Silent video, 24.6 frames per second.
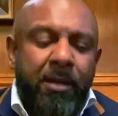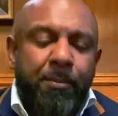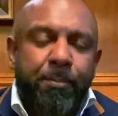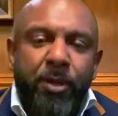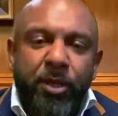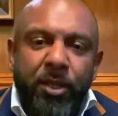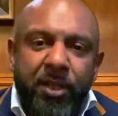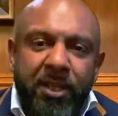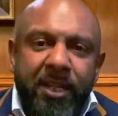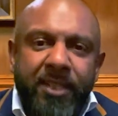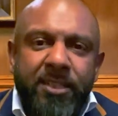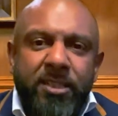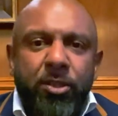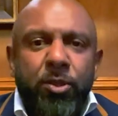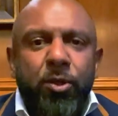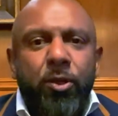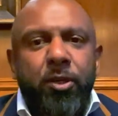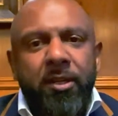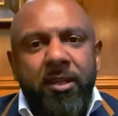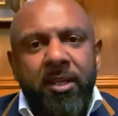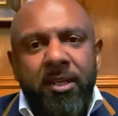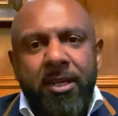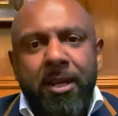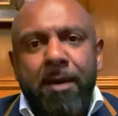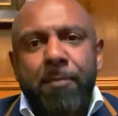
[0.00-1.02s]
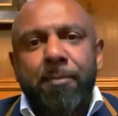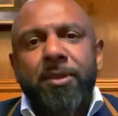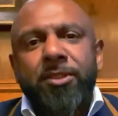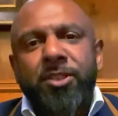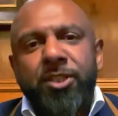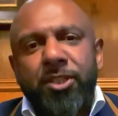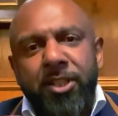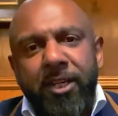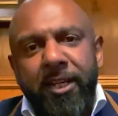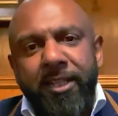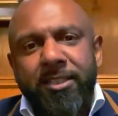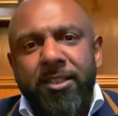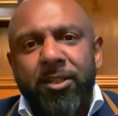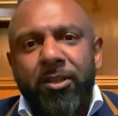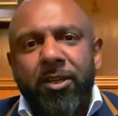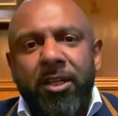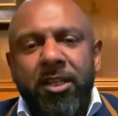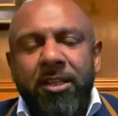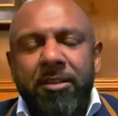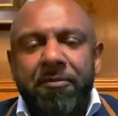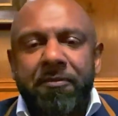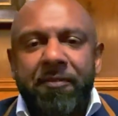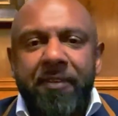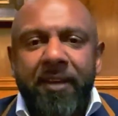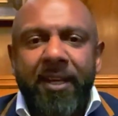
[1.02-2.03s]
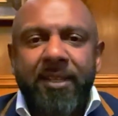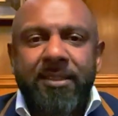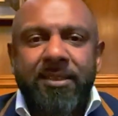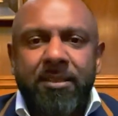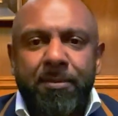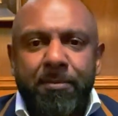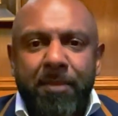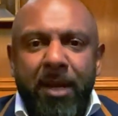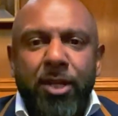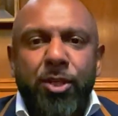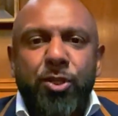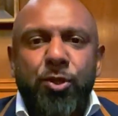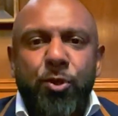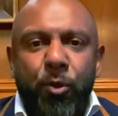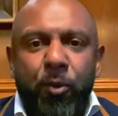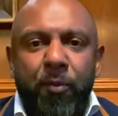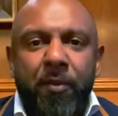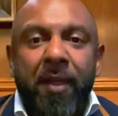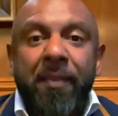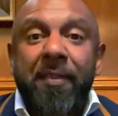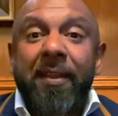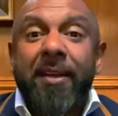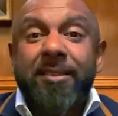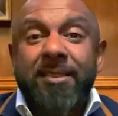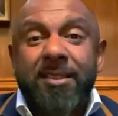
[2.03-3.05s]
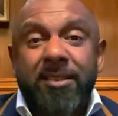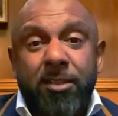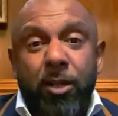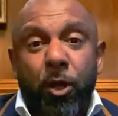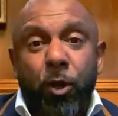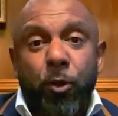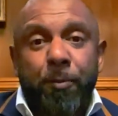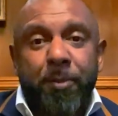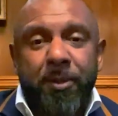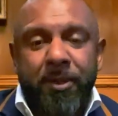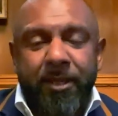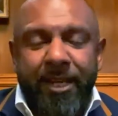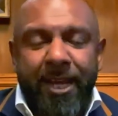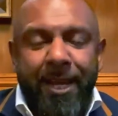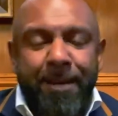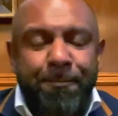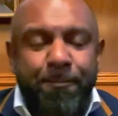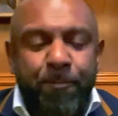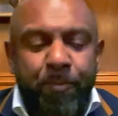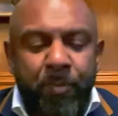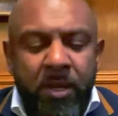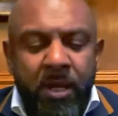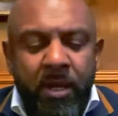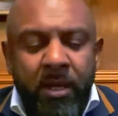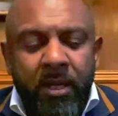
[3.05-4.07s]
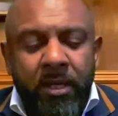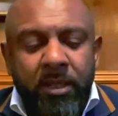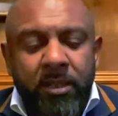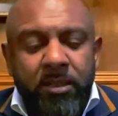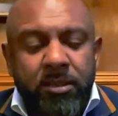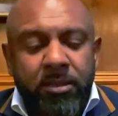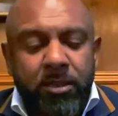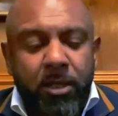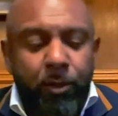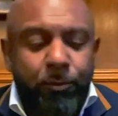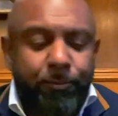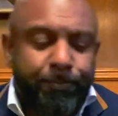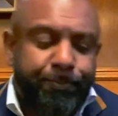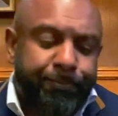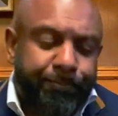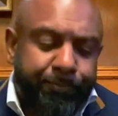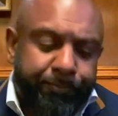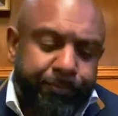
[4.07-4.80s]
But you need to look at the numbers and you need to look at the figures to make sure that there's scope, okay? So